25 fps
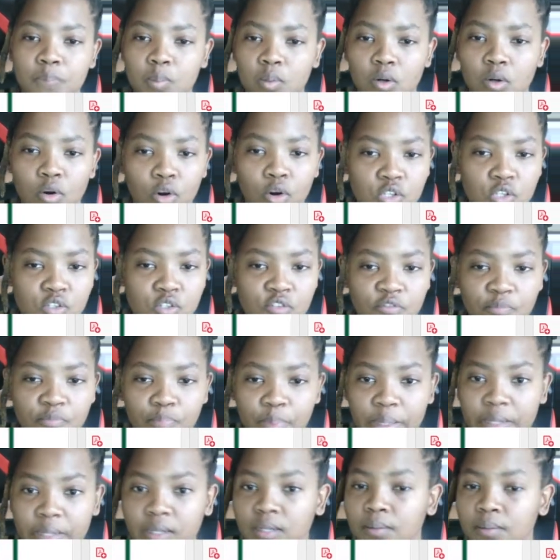lots of
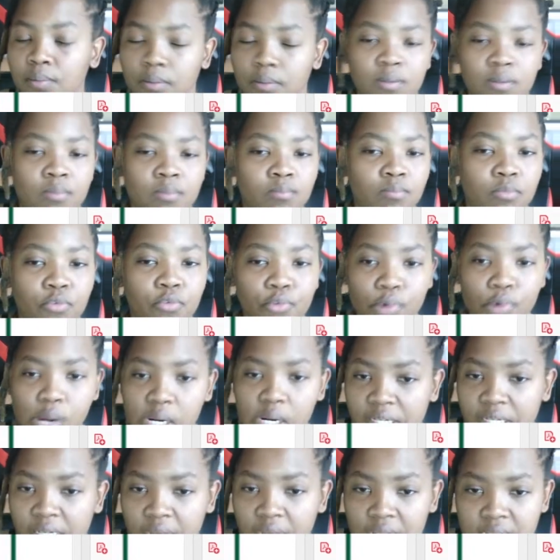big,
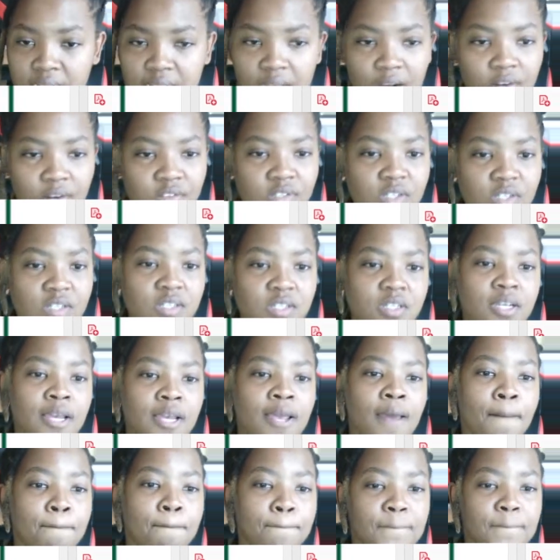really nice houses.
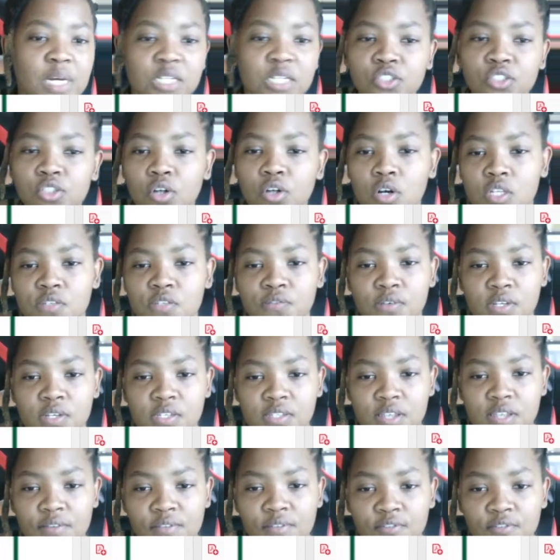Min transfer,
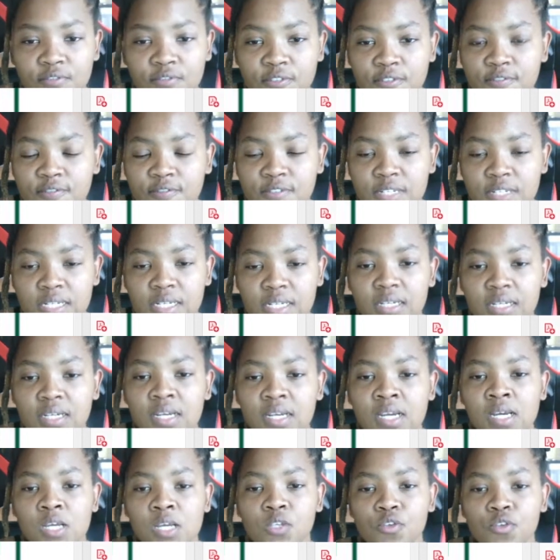750.
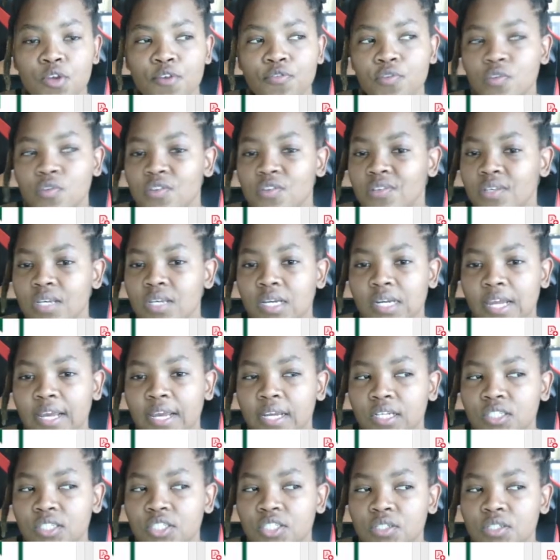So if you see an
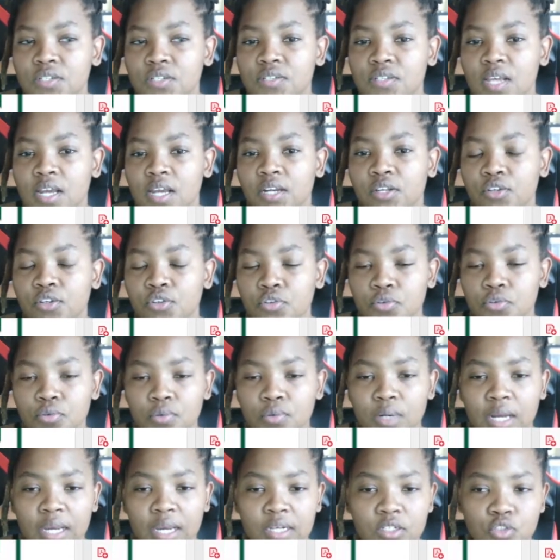agent selling you
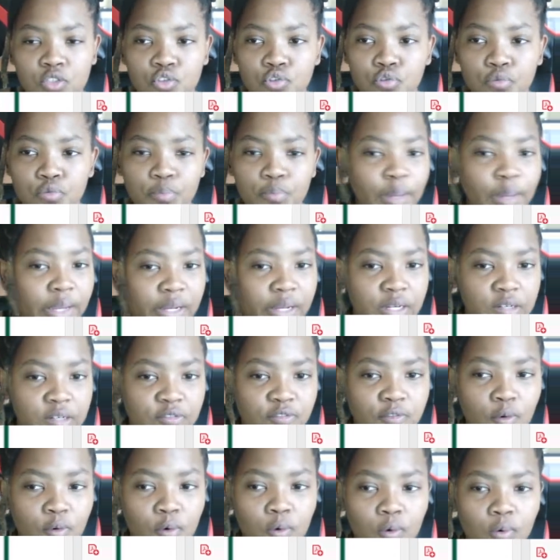like a two bed
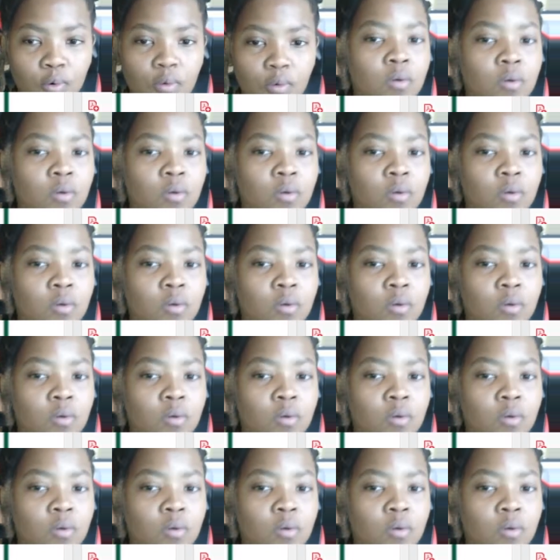for